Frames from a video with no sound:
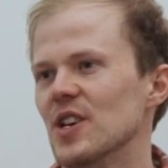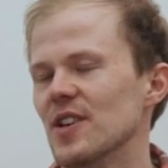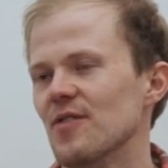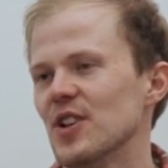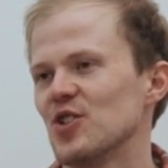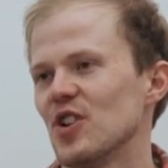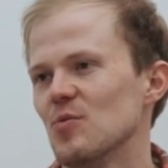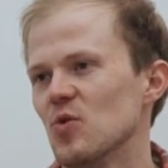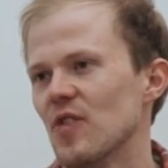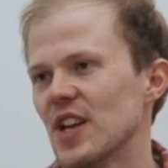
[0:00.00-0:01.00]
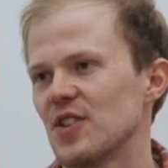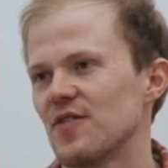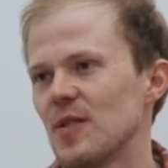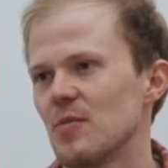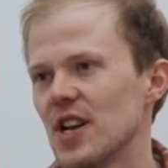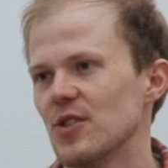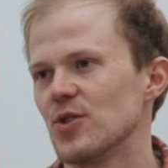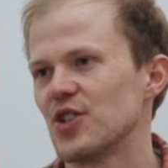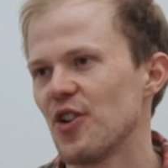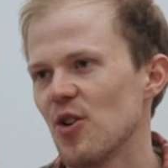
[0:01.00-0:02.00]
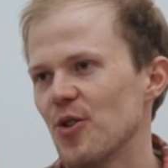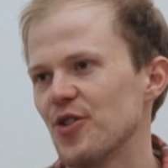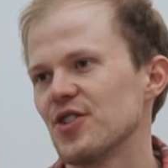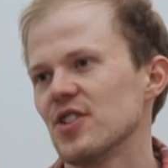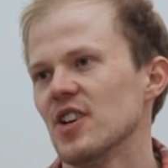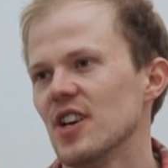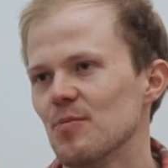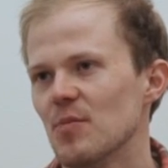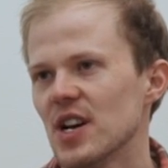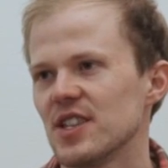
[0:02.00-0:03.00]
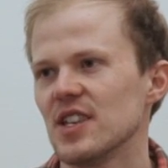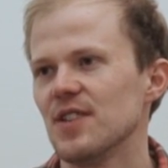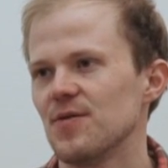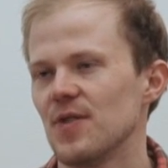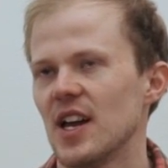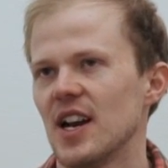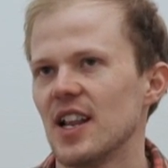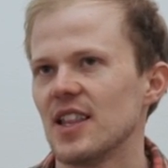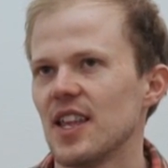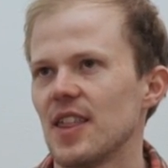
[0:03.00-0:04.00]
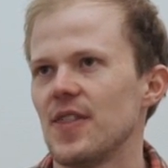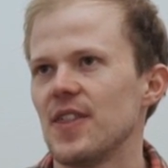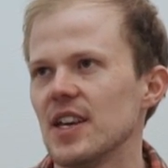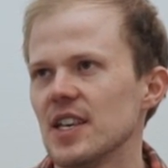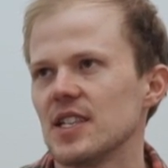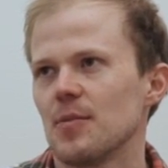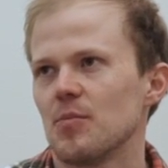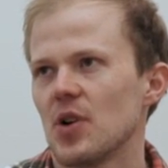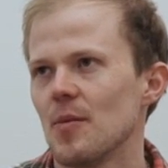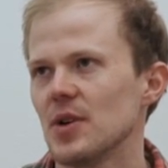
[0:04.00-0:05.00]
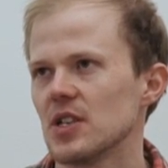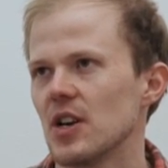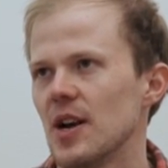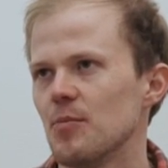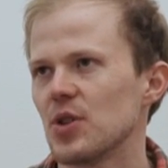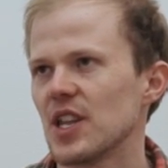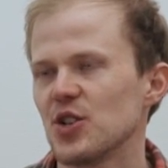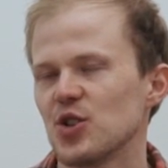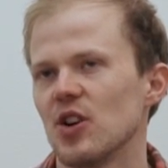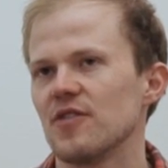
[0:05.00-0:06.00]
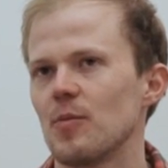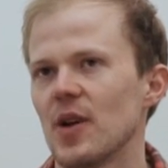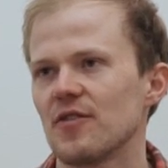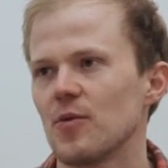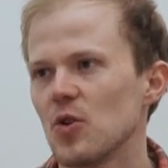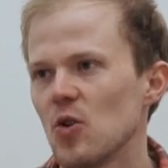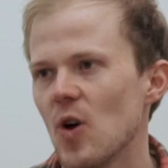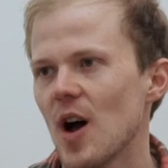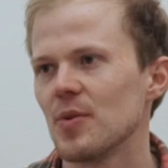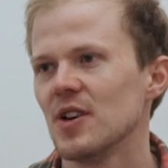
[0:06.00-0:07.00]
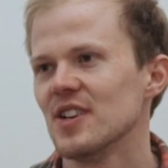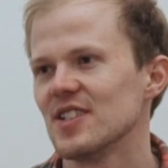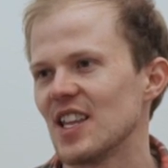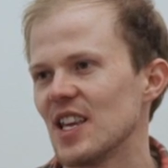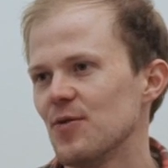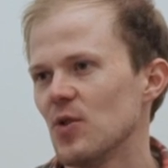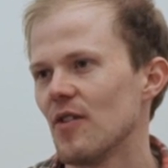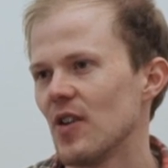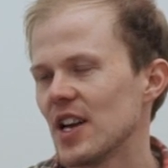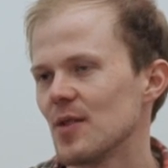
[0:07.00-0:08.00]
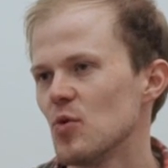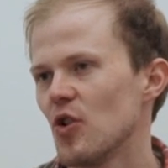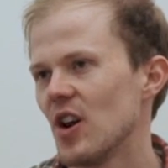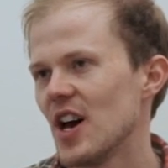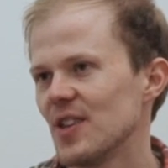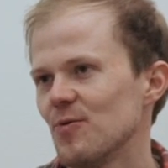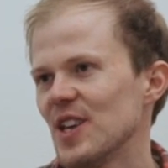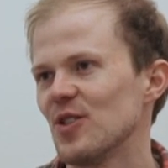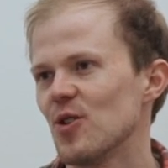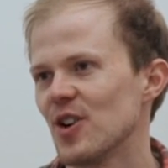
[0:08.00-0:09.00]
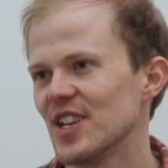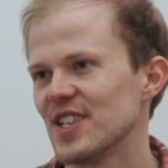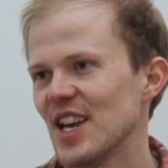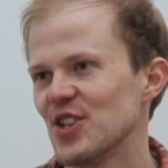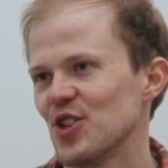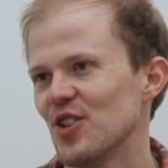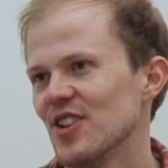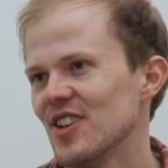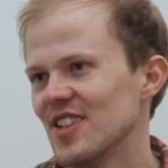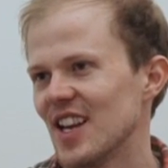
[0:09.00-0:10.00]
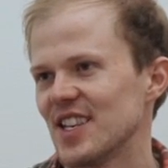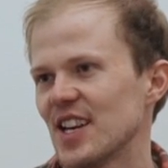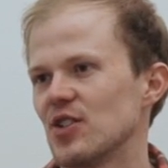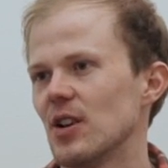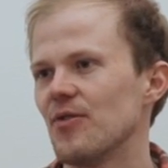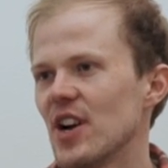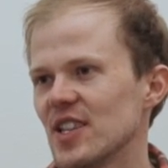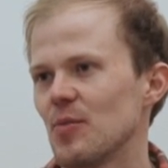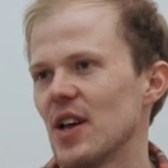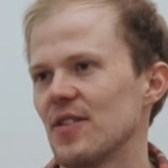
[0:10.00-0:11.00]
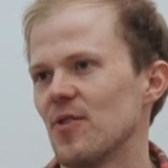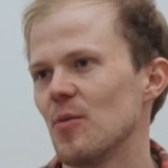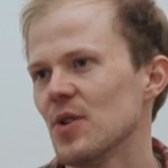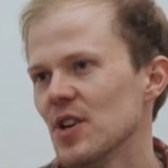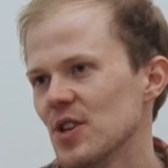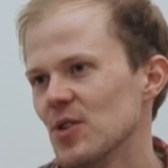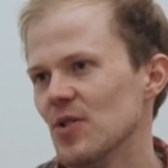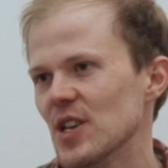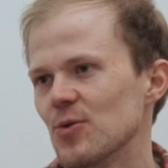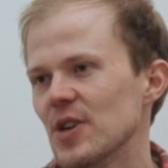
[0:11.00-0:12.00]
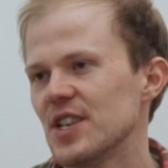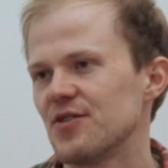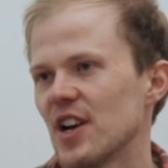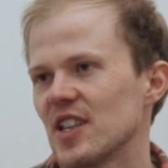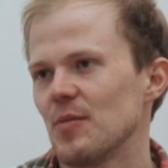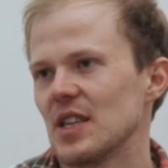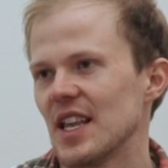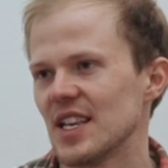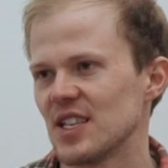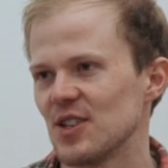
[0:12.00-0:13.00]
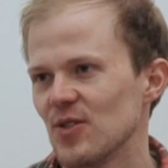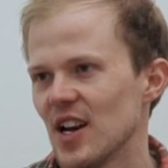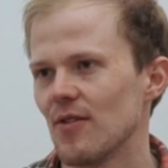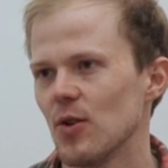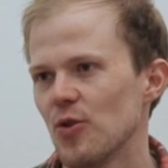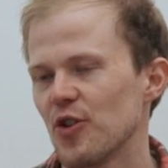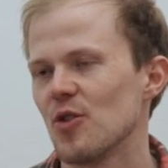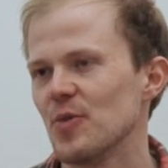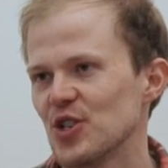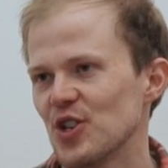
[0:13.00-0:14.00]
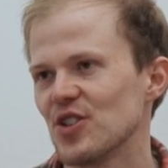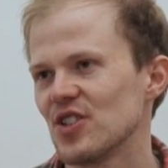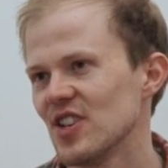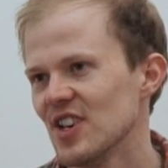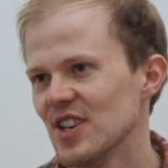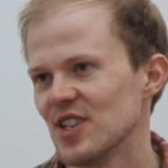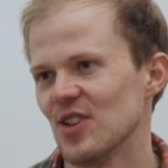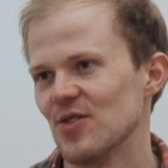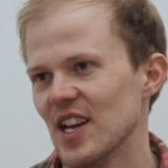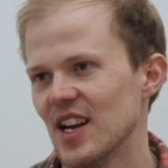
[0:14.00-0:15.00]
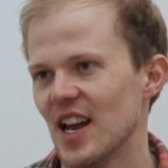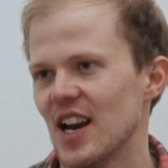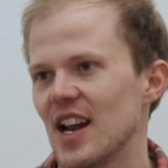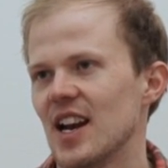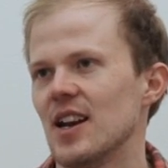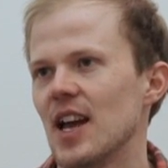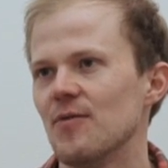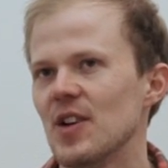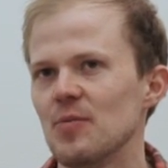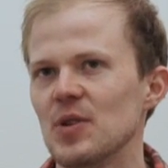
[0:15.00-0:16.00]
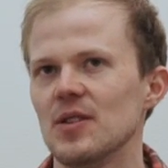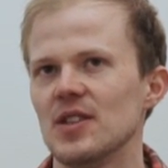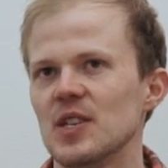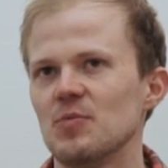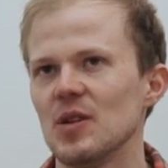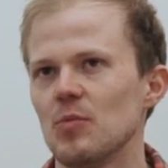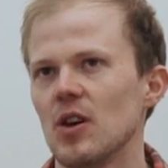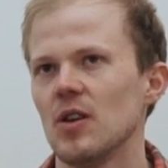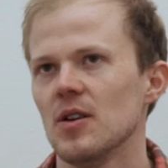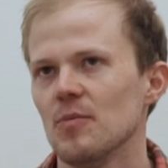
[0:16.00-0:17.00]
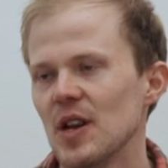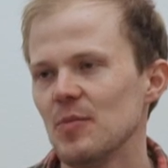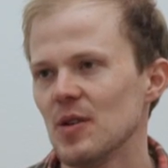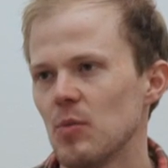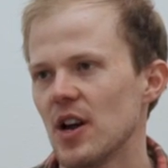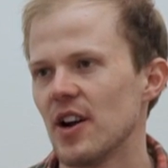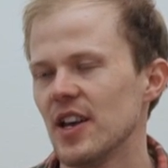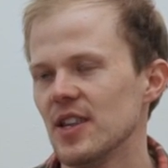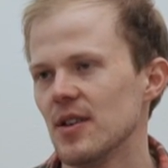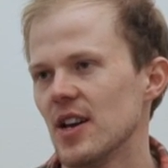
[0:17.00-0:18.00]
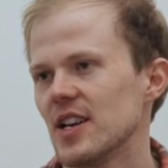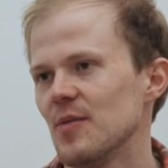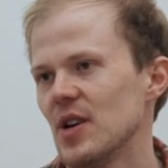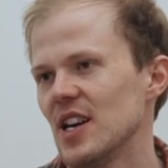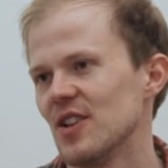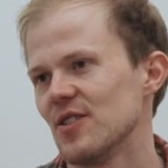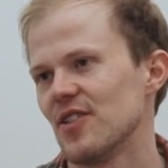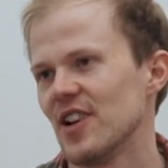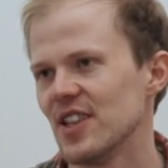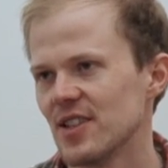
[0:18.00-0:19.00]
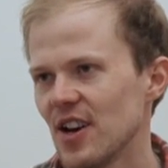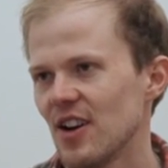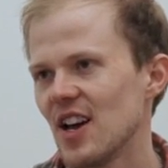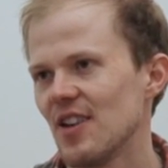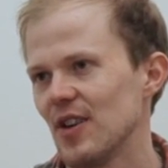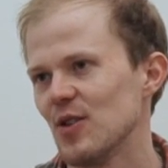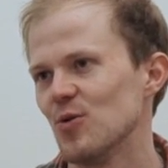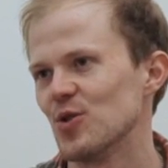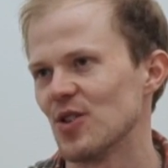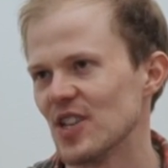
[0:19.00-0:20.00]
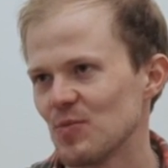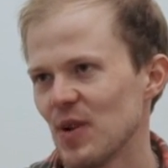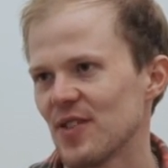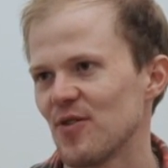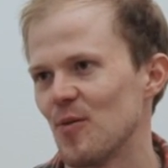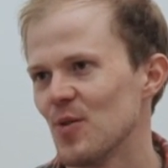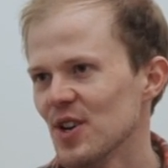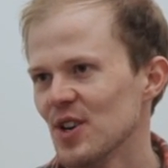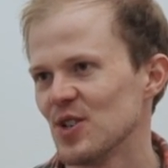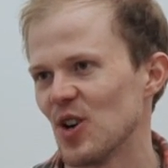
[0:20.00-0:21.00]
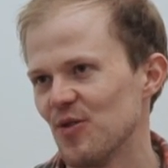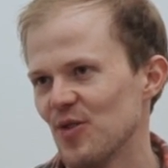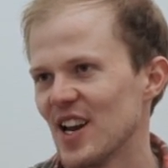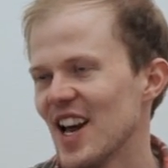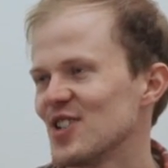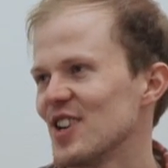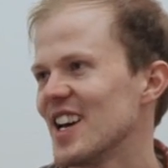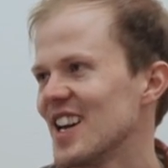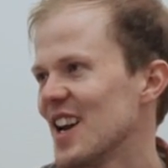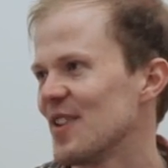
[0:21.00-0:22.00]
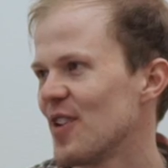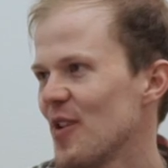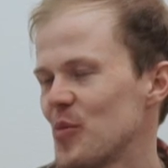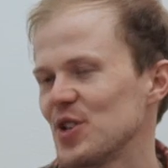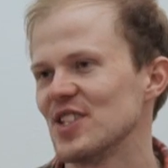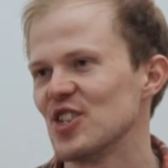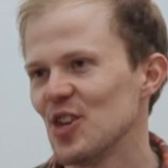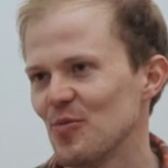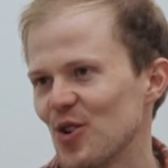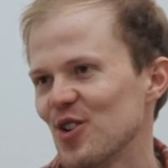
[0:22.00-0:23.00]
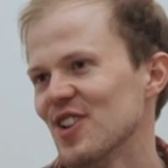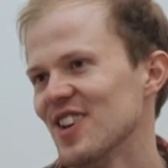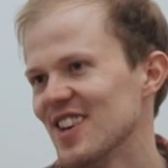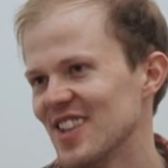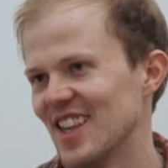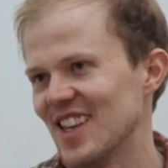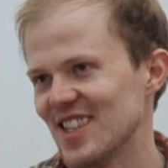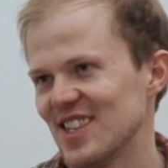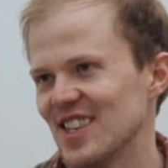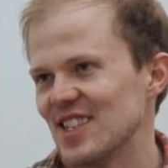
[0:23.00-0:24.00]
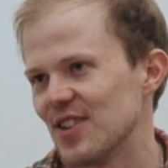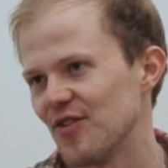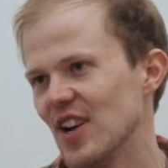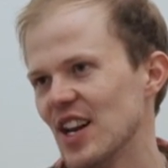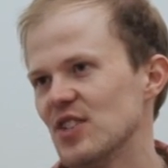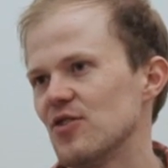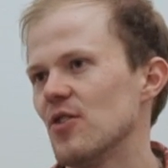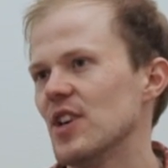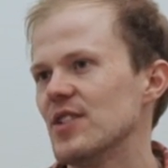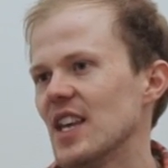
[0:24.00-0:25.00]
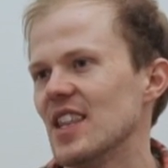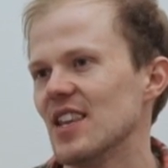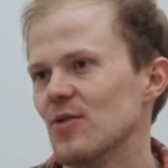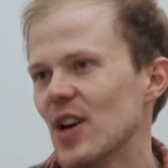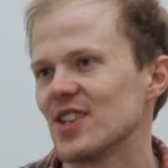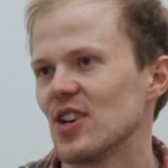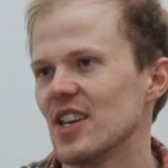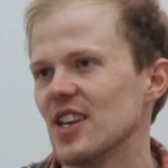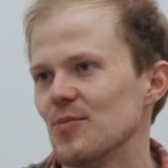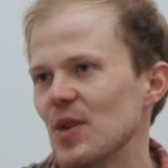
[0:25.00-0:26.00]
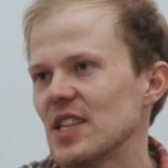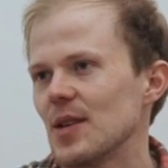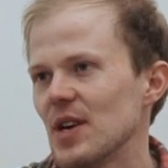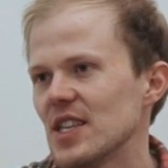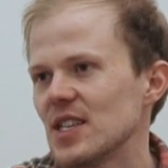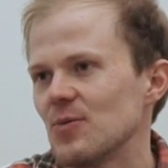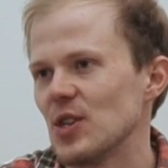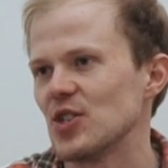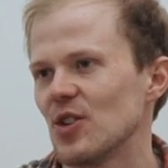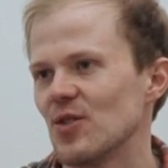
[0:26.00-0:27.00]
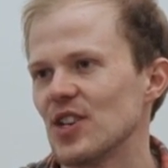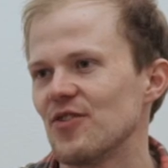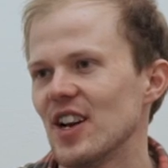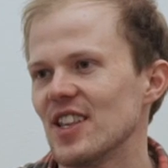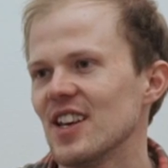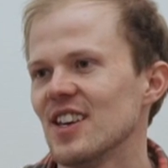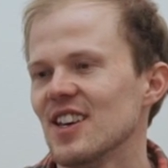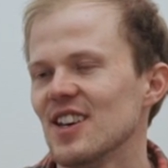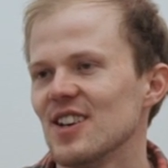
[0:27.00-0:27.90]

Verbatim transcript: eventually move lots of that money to the shareholders. Yeah. But if, and, and that I think is the promise and potential of the platform co-op, that if you have like a more lightweight organization that is actually running the platform, you need to extract a bit less, you can have lower commissions. So then, and, and, and when pe these people, many people are in, like depending on their entire livelihoods on this platform. So if you can actually get it like 5% cheaper, that it's it's a really strong incentive to actually make the make the switch. So there's really yeah. the